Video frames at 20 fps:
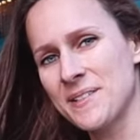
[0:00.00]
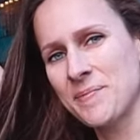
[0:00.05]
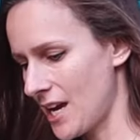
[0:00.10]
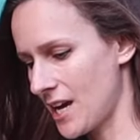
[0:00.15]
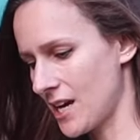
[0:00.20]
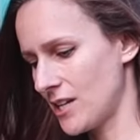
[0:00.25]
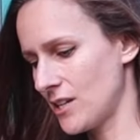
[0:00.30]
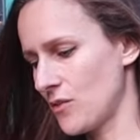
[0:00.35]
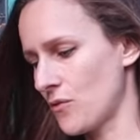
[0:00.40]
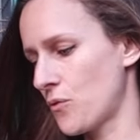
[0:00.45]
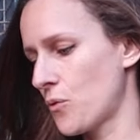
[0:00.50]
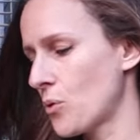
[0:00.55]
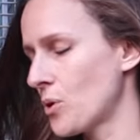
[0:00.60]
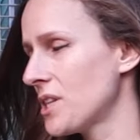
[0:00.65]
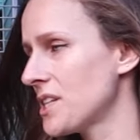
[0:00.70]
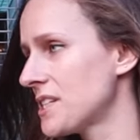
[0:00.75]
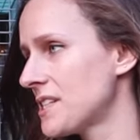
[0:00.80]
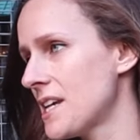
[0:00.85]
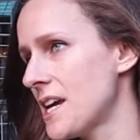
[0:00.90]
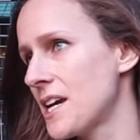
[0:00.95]
And for
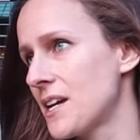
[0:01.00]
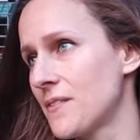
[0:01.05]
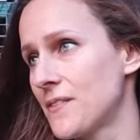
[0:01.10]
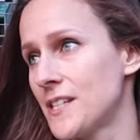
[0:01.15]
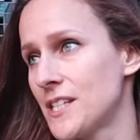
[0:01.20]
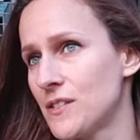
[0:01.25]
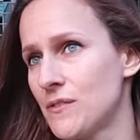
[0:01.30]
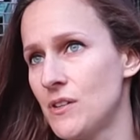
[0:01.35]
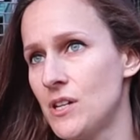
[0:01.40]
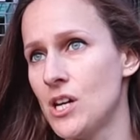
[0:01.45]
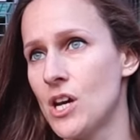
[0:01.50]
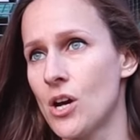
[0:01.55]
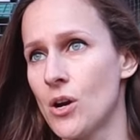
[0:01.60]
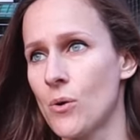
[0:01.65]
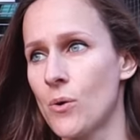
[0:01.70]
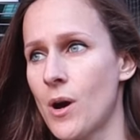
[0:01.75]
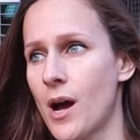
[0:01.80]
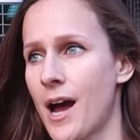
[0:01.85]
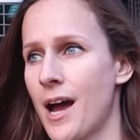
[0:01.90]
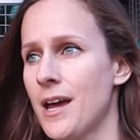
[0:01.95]
the sake of this
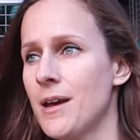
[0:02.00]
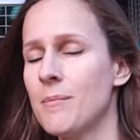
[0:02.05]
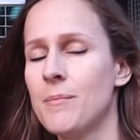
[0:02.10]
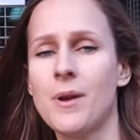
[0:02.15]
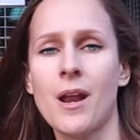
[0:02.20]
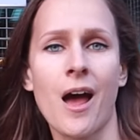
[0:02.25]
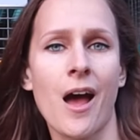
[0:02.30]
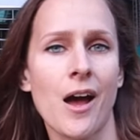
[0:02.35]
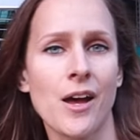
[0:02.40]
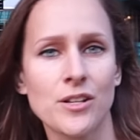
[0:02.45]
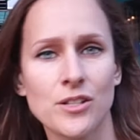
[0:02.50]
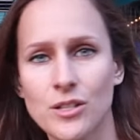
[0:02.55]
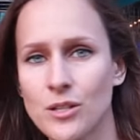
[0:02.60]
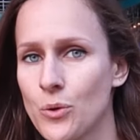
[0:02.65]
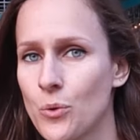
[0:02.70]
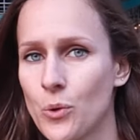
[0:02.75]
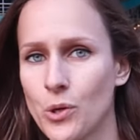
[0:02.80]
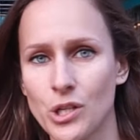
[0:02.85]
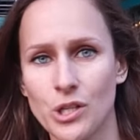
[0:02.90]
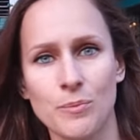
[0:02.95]
video, I am not
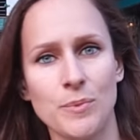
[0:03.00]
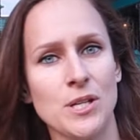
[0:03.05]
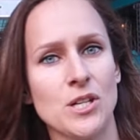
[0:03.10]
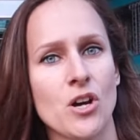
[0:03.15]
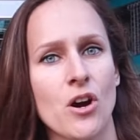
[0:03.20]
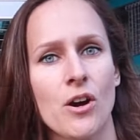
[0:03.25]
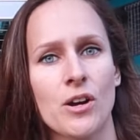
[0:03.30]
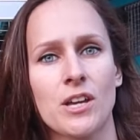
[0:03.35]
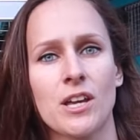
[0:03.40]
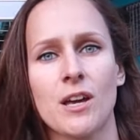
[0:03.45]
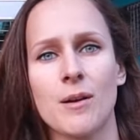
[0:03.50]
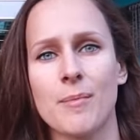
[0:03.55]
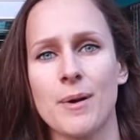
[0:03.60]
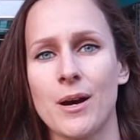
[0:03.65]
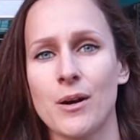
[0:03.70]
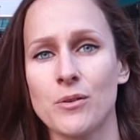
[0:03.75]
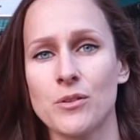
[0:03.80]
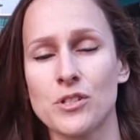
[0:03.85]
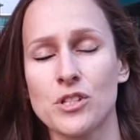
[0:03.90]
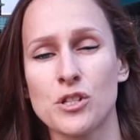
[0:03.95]
going to be talking
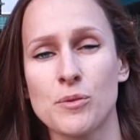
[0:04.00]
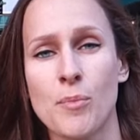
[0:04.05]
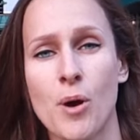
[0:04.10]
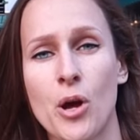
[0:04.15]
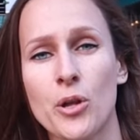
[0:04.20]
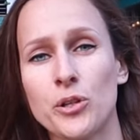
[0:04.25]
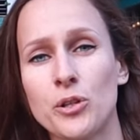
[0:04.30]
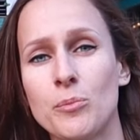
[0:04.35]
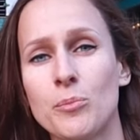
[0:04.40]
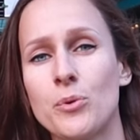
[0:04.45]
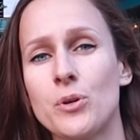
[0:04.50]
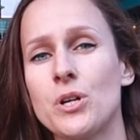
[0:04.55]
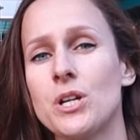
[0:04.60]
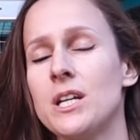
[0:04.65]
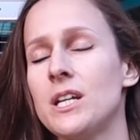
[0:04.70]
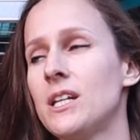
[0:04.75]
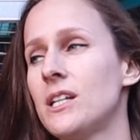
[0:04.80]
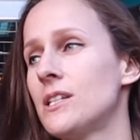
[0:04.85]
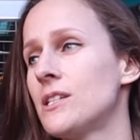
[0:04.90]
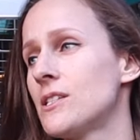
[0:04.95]
about smaller
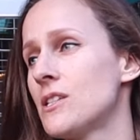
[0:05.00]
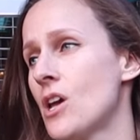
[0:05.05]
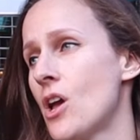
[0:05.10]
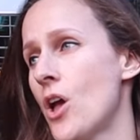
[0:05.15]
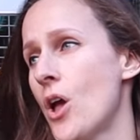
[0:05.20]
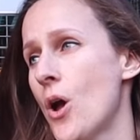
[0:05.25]
breeds